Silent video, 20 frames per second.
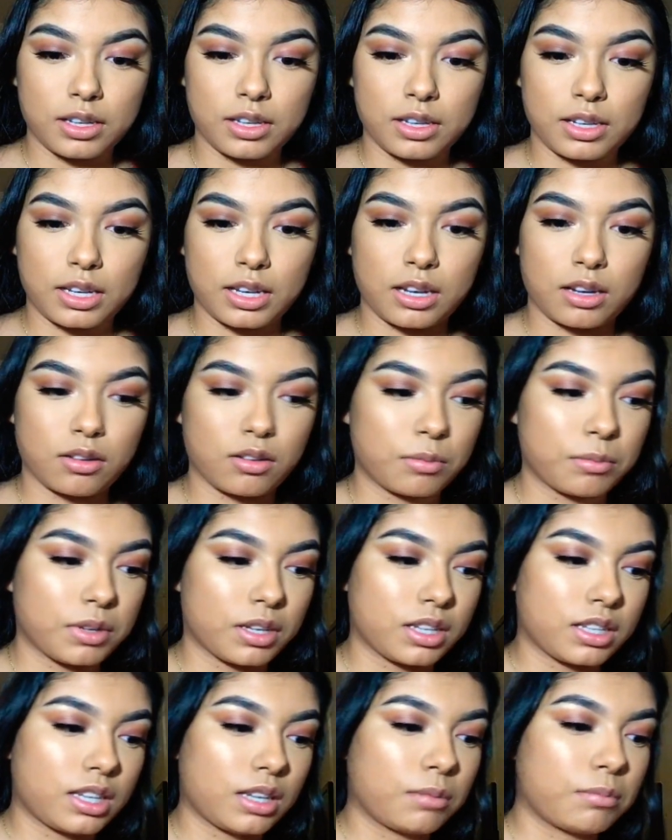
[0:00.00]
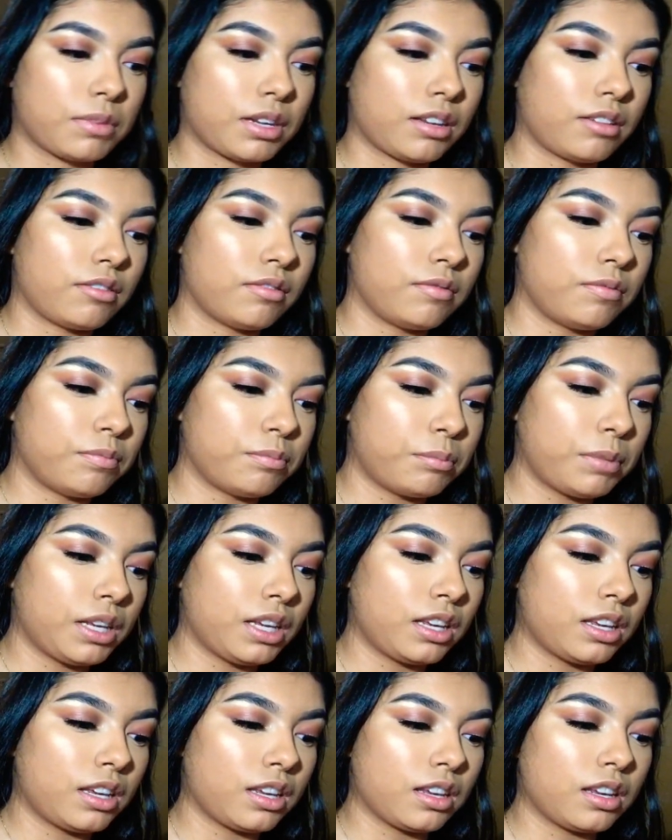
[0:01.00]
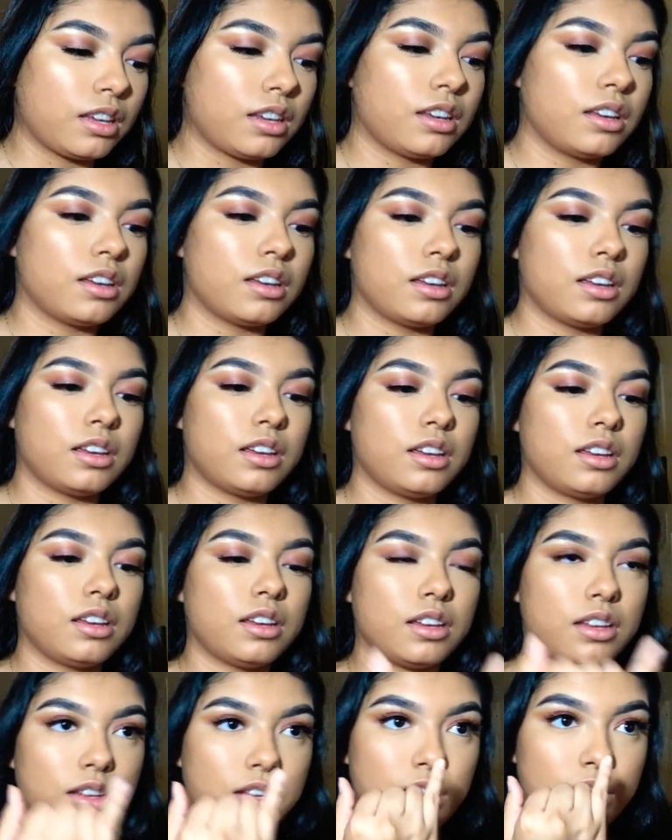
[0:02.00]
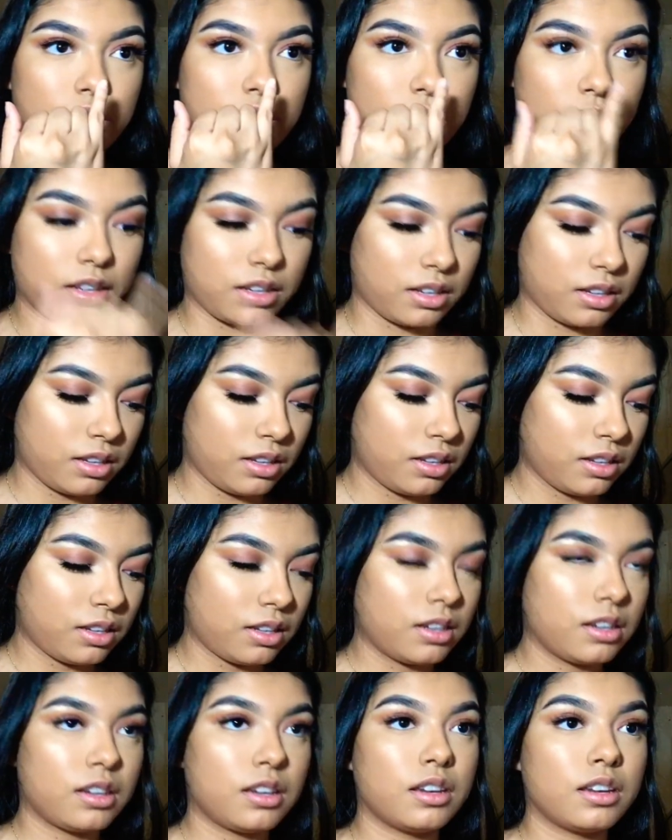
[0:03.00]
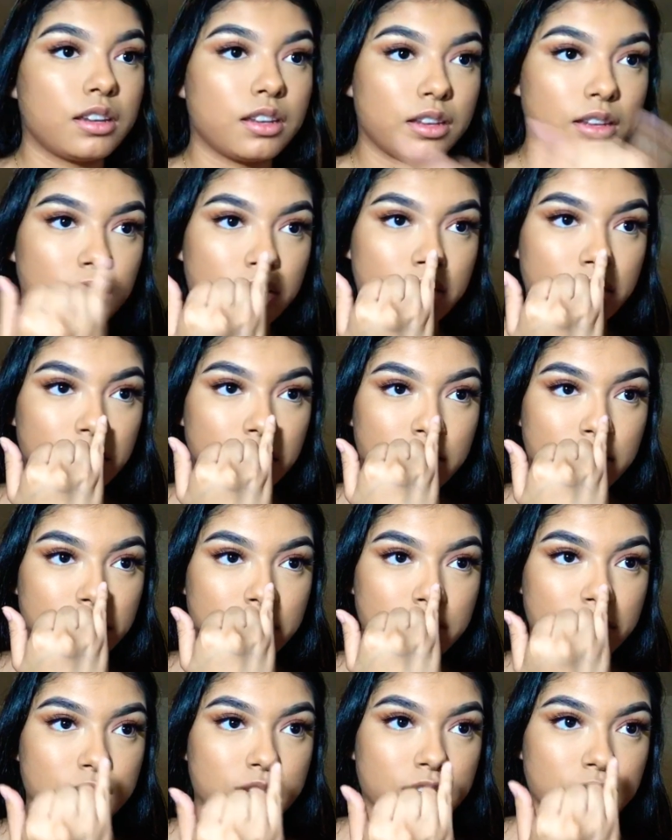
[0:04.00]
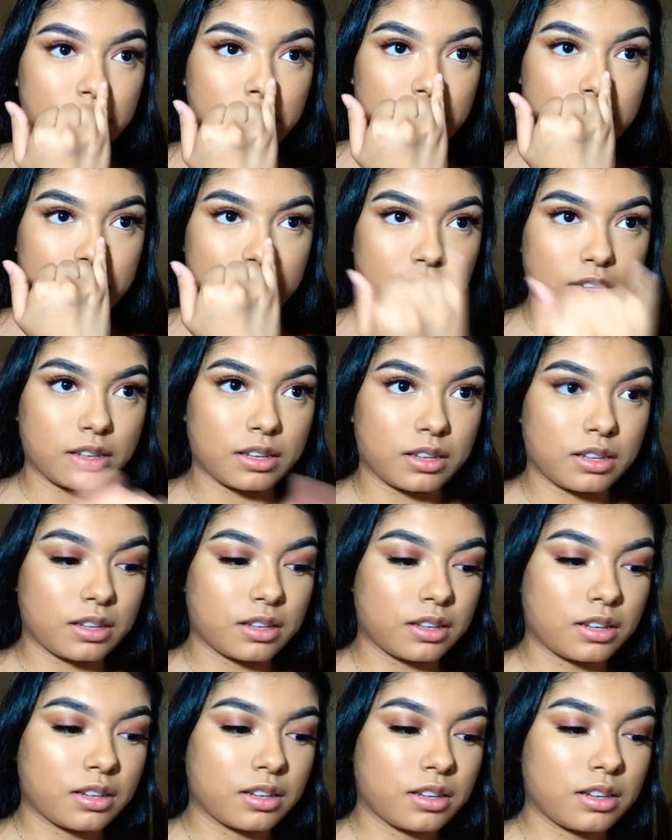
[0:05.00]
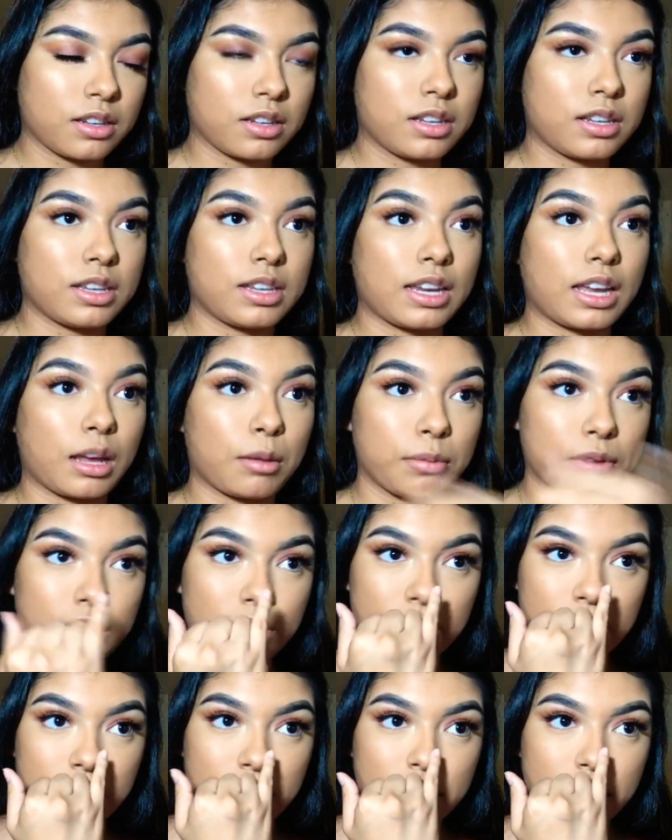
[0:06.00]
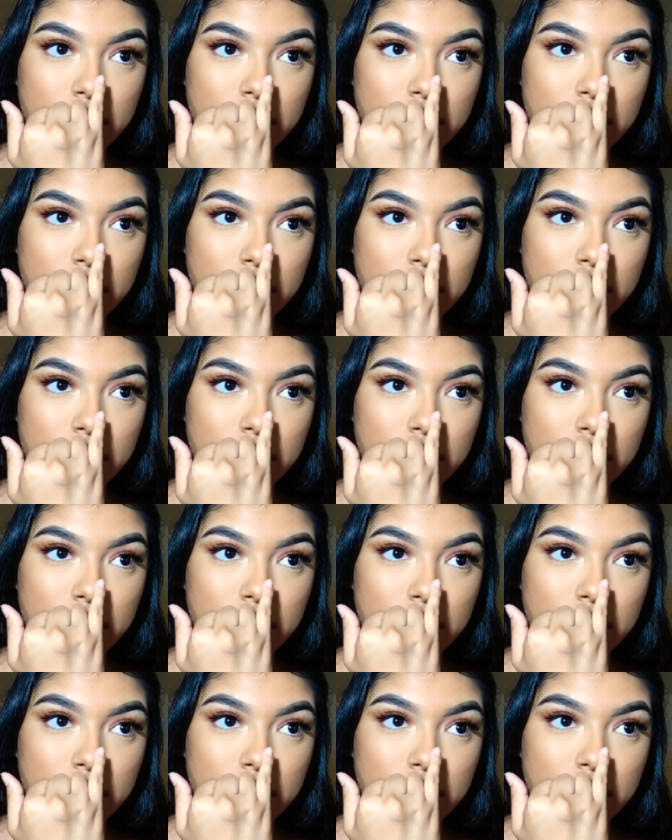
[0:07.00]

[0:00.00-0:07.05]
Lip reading: And now I'm going to dip my pinky in, just dab it,